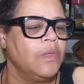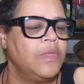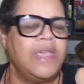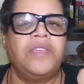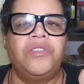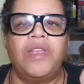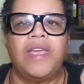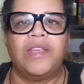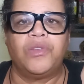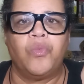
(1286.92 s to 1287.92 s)
these
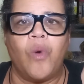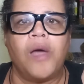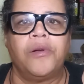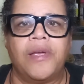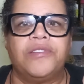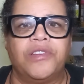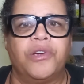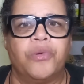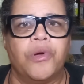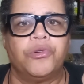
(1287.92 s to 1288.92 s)
days, water has
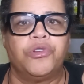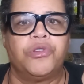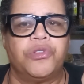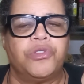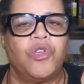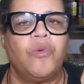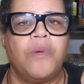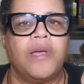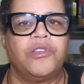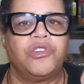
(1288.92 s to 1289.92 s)
encroached so
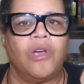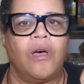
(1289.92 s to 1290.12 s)
much